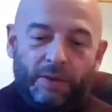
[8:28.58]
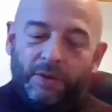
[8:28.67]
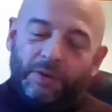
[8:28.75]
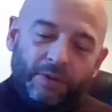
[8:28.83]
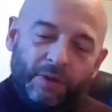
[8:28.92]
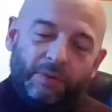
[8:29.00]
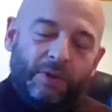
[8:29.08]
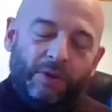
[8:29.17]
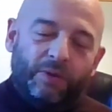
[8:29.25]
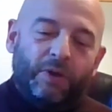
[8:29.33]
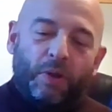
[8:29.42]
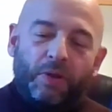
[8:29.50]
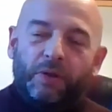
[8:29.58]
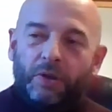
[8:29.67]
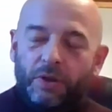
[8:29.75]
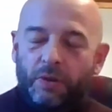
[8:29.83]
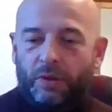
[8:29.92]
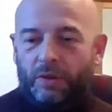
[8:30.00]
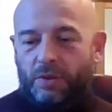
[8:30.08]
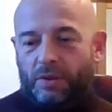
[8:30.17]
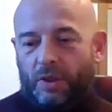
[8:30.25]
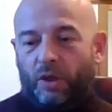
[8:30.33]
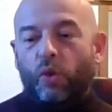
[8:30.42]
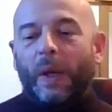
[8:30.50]
the other thing that you could
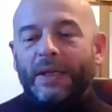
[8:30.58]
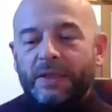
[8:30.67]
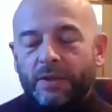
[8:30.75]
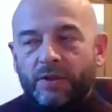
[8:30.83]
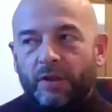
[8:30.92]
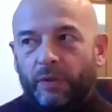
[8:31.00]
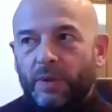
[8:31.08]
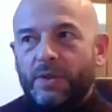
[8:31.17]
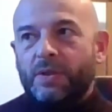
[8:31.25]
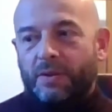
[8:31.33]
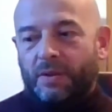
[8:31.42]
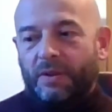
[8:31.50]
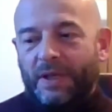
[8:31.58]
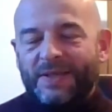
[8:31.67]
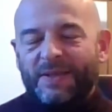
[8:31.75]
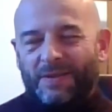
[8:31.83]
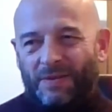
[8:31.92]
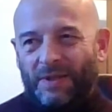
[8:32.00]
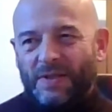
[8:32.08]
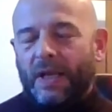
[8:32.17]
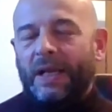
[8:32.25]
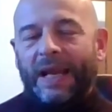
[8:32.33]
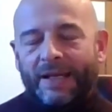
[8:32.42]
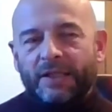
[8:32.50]
equate it to is the
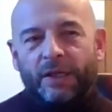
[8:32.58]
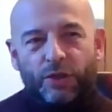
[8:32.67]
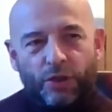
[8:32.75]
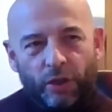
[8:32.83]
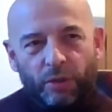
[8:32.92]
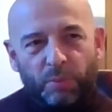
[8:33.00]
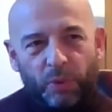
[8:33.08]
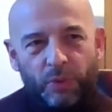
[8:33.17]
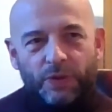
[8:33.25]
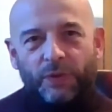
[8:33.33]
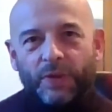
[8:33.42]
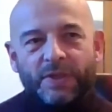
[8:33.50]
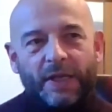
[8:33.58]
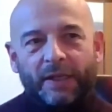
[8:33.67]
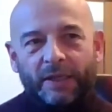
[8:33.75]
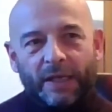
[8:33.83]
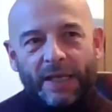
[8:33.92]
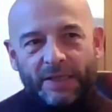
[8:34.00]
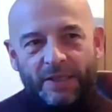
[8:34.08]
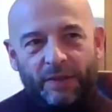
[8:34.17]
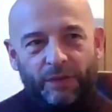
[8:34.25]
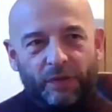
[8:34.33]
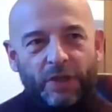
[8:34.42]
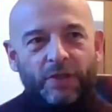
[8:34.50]
lactate turn point, or the second lactate
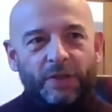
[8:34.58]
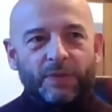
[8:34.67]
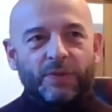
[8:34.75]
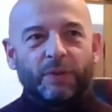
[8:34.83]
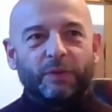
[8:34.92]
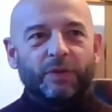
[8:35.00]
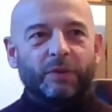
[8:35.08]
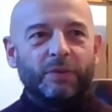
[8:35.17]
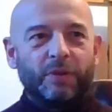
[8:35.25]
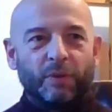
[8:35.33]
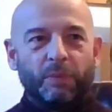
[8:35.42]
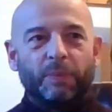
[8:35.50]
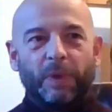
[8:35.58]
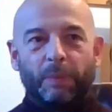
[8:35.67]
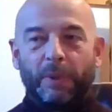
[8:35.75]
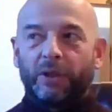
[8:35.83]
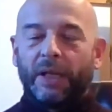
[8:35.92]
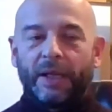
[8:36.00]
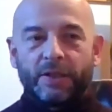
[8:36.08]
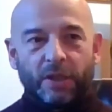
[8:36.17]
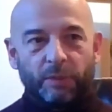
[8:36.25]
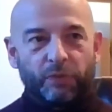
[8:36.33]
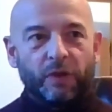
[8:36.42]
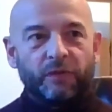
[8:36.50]
threshold. So if you do a blood lactate
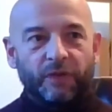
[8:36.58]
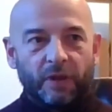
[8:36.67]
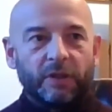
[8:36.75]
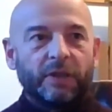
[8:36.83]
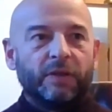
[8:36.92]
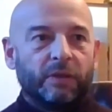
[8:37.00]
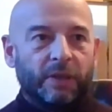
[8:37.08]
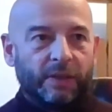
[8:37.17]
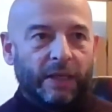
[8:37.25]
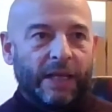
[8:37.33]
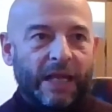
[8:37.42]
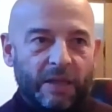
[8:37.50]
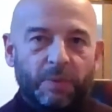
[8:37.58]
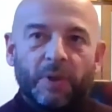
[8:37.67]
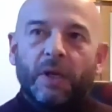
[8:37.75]
profile in the lab,